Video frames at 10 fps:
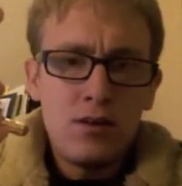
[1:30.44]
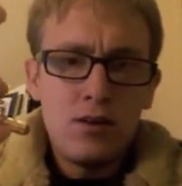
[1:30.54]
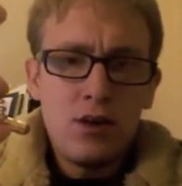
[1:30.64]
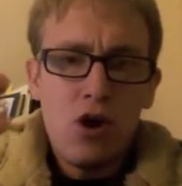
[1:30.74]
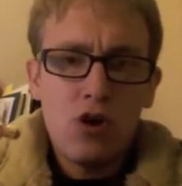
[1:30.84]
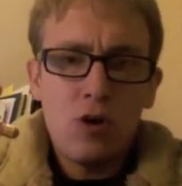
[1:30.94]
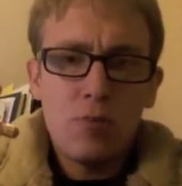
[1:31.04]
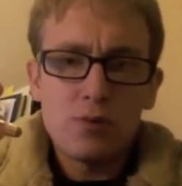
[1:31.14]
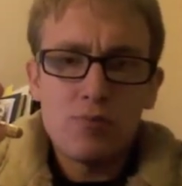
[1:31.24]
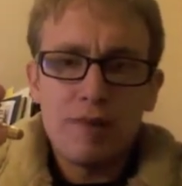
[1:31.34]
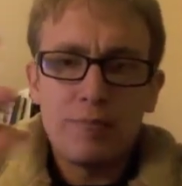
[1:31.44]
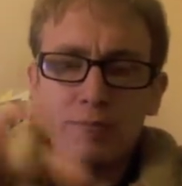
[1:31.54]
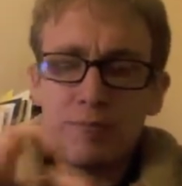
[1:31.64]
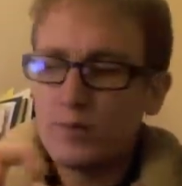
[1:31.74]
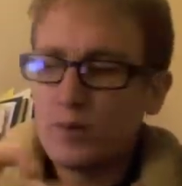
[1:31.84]
a hot copper spring.
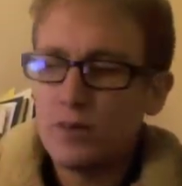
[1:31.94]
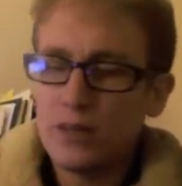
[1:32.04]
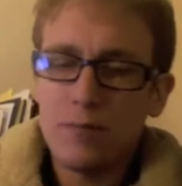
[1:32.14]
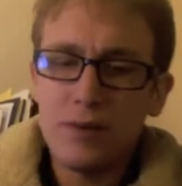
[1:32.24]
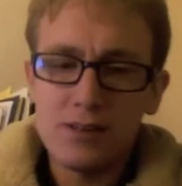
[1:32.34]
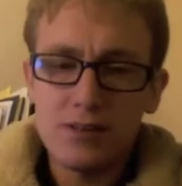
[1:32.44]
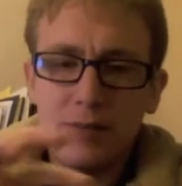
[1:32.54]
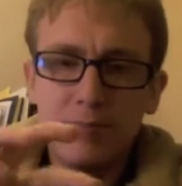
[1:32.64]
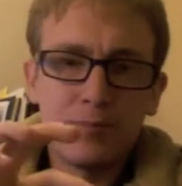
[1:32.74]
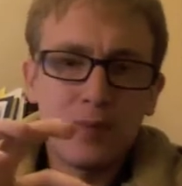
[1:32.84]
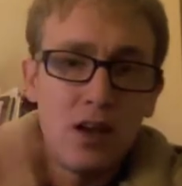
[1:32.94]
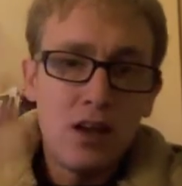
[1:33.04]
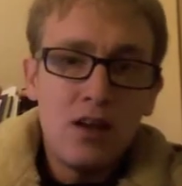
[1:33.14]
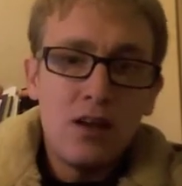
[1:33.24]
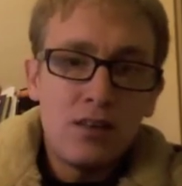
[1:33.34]
I'll put that pencil down.
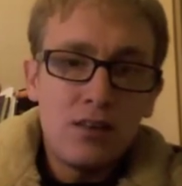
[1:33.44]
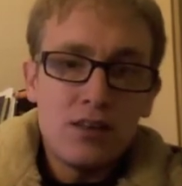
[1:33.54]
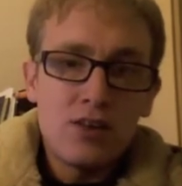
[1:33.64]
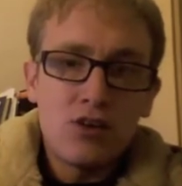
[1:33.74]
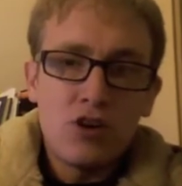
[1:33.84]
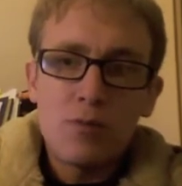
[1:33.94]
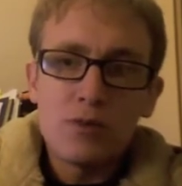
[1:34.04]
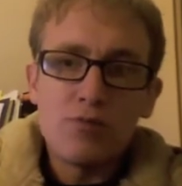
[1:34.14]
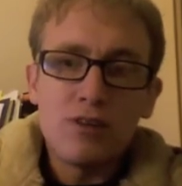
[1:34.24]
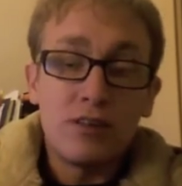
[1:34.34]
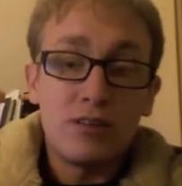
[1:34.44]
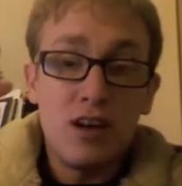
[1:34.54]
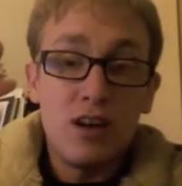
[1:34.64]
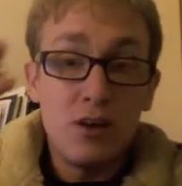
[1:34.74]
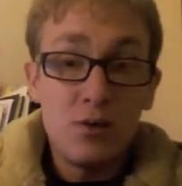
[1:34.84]
This hot copper spring
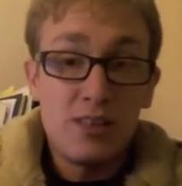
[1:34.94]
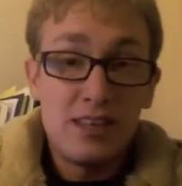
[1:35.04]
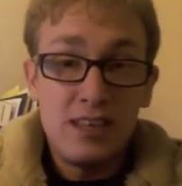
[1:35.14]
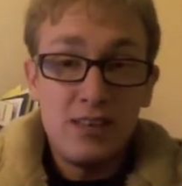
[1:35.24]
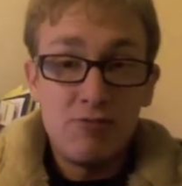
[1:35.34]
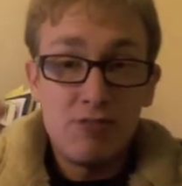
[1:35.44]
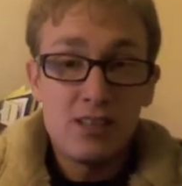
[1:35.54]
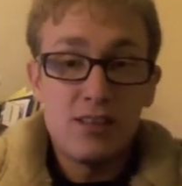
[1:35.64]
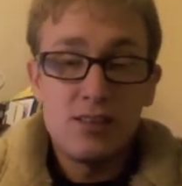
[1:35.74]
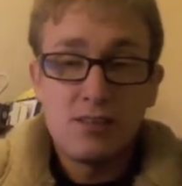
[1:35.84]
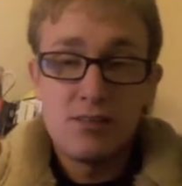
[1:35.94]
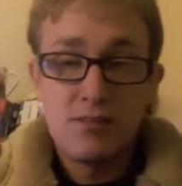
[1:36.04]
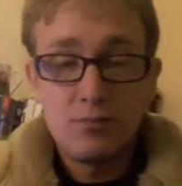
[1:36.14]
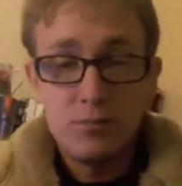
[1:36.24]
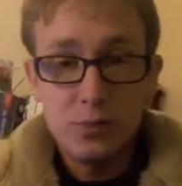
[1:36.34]
lowers the resistance
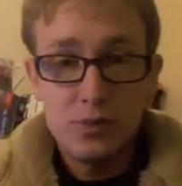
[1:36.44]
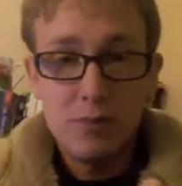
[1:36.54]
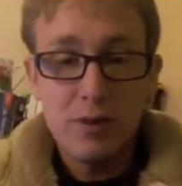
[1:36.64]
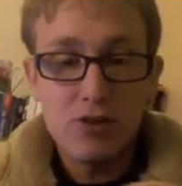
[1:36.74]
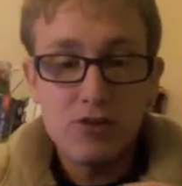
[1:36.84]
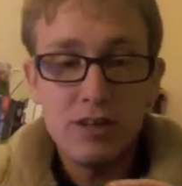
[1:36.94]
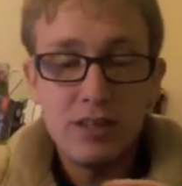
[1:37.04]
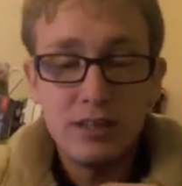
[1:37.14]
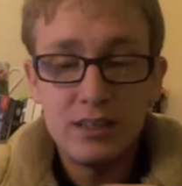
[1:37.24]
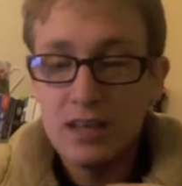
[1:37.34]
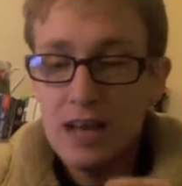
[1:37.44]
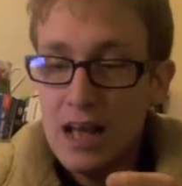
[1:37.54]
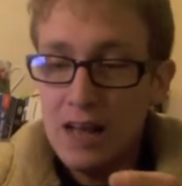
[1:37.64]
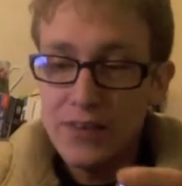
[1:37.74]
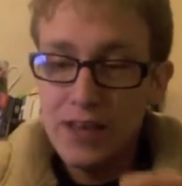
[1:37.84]
between the battery
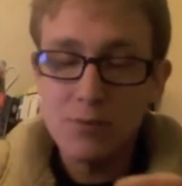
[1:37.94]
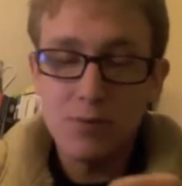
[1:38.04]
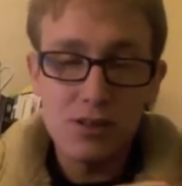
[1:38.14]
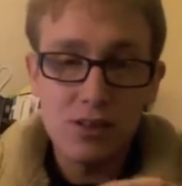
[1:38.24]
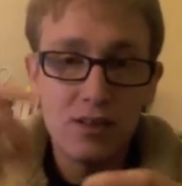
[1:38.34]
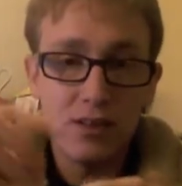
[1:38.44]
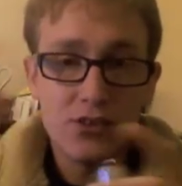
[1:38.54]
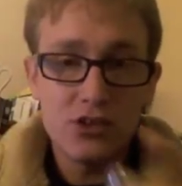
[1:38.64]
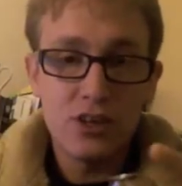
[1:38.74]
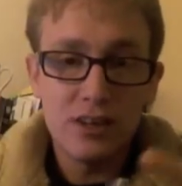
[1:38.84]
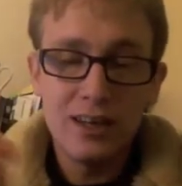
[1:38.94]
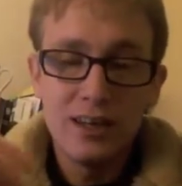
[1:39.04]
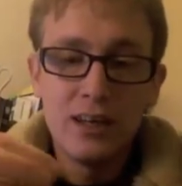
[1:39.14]
and the atomizer and the circuit,